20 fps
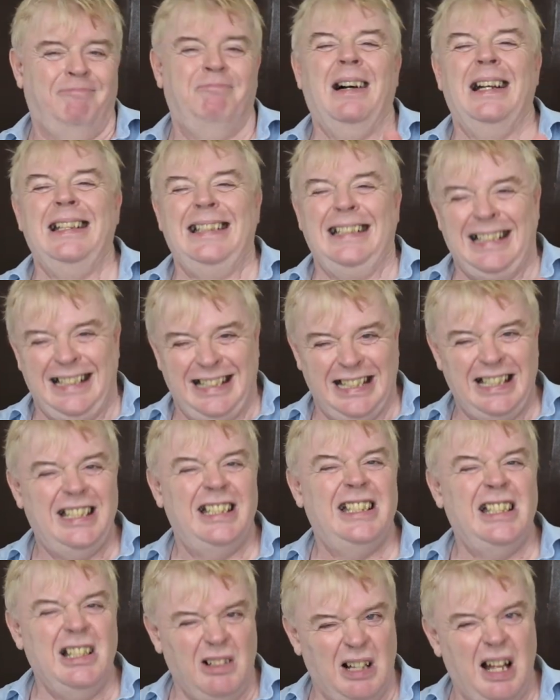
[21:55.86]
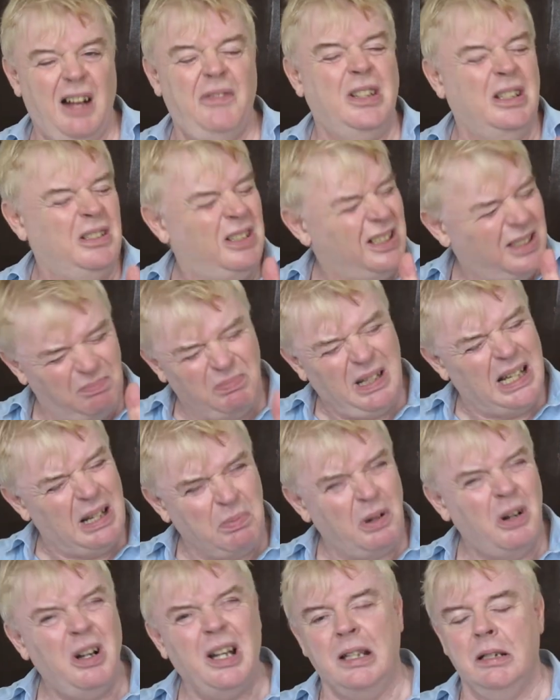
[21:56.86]
but you just still have to just be a
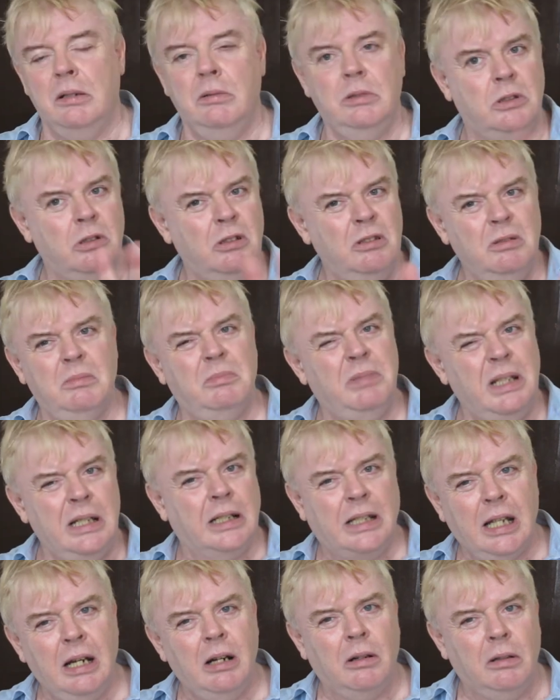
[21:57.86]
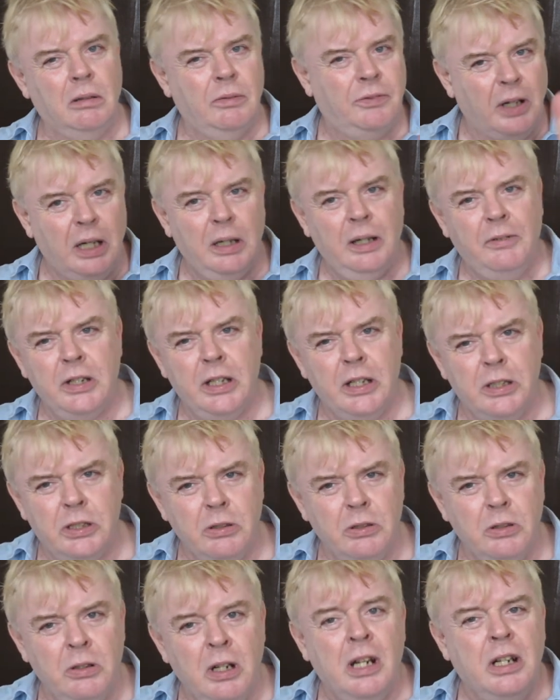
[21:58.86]
boy, you know, don't be a girl. Whatever you
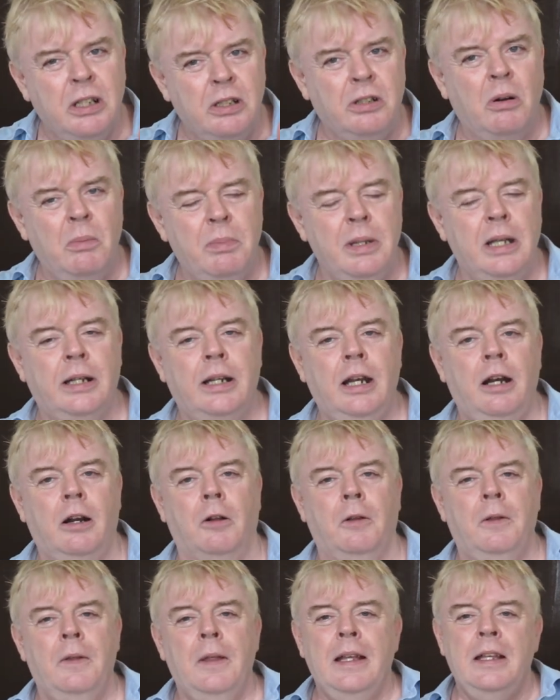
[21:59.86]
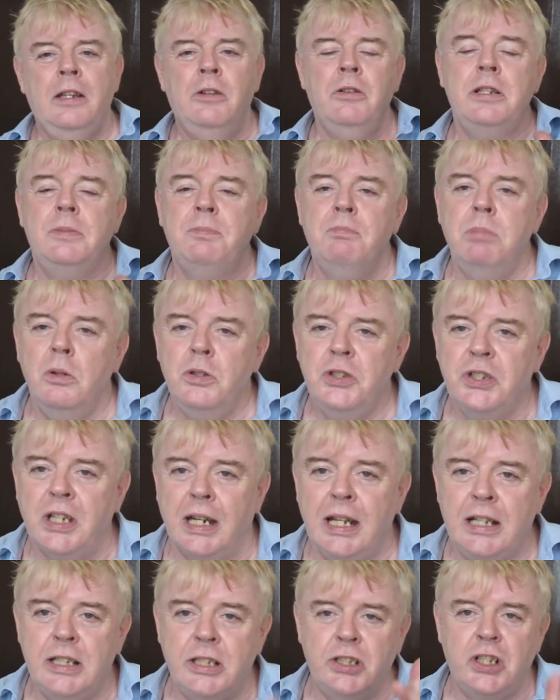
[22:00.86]
do, don't be a girl. No, it's
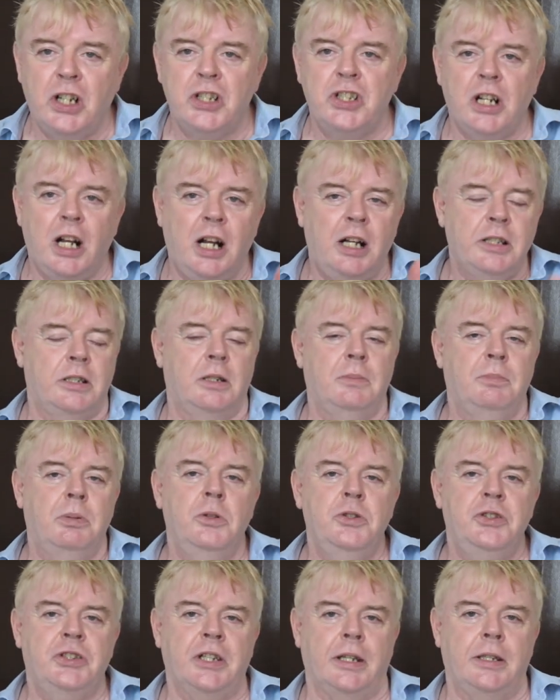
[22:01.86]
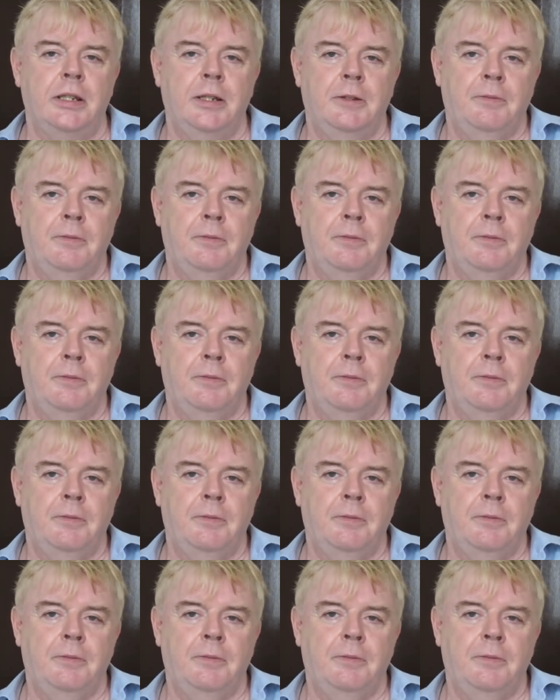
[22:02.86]
bullshit. It's such utter bullshit.